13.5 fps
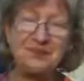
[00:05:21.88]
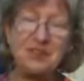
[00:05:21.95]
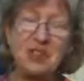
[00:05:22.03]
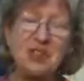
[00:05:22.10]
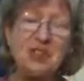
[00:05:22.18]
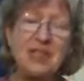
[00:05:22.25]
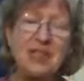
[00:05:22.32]

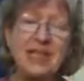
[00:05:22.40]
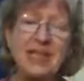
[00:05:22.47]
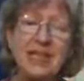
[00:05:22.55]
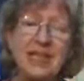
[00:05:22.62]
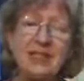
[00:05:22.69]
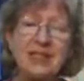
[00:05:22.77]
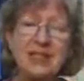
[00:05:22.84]
She had
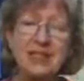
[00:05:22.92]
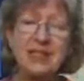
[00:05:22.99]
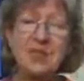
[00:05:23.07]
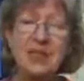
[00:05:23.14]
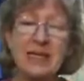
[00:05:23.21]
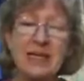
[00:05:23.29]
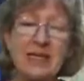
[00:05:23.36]

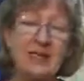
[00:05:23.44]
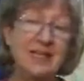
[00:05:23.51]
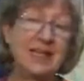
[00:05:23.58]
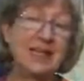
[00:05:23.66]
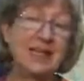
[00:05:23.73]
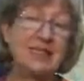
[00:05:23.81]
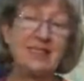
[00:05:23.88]
underestimated
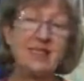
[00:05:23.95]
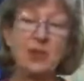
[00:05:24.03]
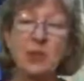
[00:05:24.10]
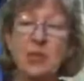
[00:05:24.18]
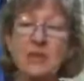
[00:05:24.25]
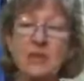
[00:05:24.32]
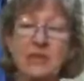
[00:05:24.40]
Celeste's
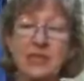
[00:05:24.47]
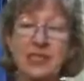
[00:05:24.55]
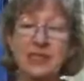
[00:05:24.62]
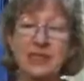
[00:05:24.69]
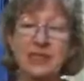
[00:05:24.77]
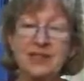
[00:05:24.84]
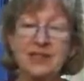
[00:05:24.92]

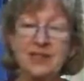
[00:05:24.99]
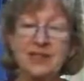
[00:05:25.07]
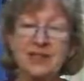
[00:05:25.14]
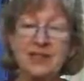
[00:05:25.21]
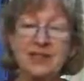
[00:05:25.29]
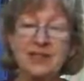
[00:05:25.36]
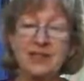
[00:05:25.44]
willfulness.
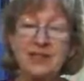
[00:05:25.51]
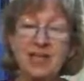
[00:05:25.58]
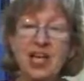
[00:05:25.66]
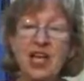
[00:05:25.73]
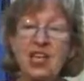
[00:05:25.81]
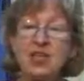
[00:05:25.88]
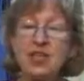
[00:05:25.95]

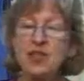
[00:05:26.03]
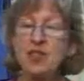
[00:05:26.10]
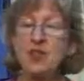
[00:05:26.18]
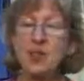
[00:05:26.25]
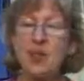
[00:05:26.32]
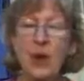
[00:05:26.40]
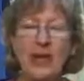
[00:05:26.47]
"Just
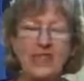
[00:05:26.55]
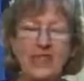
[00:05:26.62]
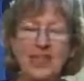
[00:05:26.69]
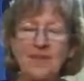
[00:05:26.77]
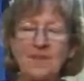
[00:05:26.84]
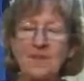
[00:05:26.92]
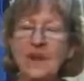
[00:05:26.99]
wait till
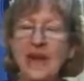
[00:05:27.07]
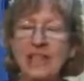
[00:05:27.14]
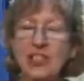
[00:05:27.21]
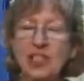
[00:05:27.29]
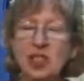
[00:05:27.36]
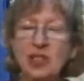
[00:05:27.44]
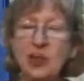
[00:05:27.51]
I find
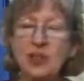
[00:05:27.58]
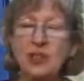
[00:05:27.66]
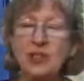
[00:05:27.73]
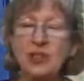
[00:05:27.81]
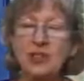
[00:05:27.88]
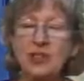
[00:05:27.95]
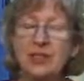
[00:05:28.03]
you."
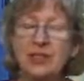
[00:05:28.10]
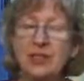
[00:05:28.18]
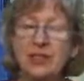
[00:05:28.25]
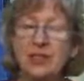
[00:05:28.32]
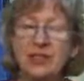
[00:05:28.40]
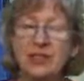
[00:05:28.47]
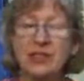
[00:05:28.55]

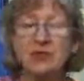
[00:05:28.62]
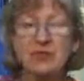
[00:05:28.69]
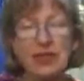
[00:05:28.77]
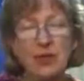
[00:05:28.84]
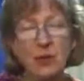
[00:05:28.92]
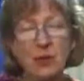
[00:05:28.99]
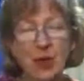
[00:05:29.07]
Her
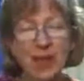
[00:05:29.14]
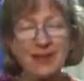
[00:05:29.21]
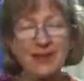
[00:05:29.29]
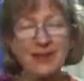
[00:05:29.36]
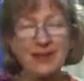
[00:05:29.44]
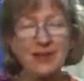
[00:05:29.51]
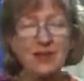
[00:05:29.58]
right wing
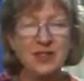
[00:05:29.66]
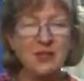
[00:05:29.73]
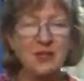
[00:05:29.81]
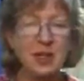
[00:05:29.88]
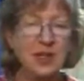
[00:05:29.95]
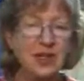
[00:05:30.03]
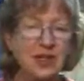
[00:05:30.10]
still
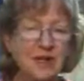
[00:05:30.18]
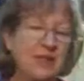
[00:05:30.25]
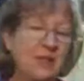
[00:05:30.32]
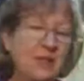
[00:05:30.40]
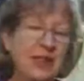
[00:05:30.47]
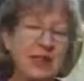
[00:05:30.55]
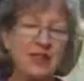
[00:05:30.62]
smarted
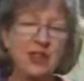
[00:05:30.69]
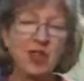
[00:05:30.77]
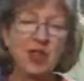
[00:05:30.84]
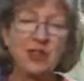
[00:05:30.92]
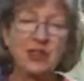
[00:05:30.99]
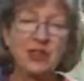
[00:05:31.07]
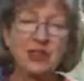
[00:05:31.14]
from the
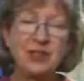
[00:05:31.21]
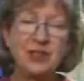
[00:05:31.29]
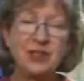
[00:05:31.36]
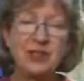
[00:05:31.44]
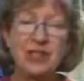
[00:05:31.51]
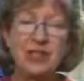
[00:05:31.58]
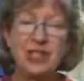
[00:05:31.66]
assault.
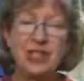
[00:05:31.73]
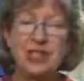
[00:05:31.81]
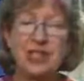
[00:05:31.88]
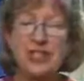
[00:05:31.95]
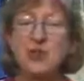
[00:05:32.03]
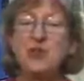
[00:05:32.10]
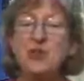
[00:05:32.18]

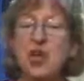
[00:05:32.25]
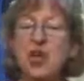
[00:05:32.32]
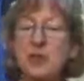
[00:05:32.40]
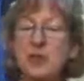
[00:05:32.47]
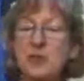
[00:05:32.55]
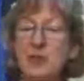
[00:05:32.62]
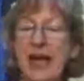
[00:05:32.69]
"You thought it
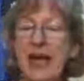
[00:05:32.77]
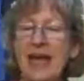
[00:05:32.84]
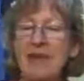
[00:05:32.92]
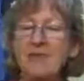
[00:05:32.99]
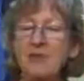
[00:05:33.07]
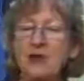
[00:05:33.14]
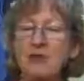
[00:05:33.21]
was
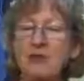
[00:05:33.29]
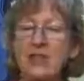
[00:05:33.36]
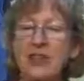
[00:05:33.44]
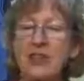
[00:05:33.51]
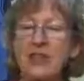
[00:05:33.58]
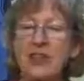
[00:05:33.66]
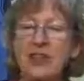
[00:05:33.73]
painful
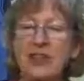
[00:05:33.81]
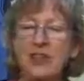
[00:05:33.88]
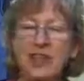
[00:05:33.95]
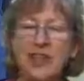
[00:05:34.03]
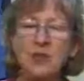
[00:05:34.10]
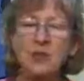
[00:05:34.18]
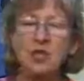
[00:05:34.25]
reliving the day
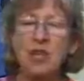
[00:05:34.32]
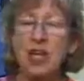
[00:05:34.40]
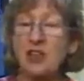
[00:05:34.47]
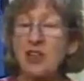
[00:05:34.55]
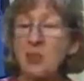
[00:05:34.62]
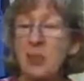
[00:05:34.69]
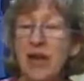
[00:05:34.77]
you lost
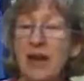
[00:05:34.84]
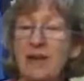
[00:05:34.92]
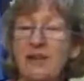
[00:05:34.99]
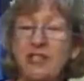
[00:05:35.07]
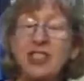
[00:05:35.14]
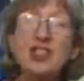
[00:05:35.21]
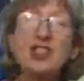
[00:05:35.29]
your
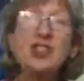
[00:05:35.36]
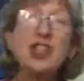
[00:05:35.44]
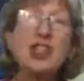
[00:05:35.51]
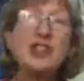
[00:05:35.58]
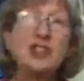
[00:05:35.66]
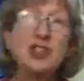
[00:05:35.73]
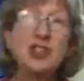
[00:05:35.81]
parents?
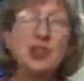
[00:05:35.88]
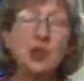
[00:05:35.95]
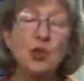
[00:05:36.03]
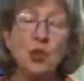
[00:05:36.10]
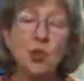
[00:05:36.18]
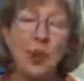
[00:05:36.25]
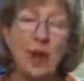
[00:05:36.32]
Just you
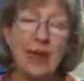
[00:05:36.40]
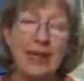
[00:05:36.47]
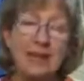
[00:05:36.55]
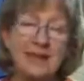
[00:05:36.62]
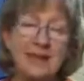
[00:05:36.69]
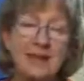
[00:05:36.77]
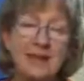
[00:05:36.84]

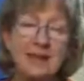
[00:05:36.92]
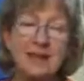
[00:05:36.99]
wait."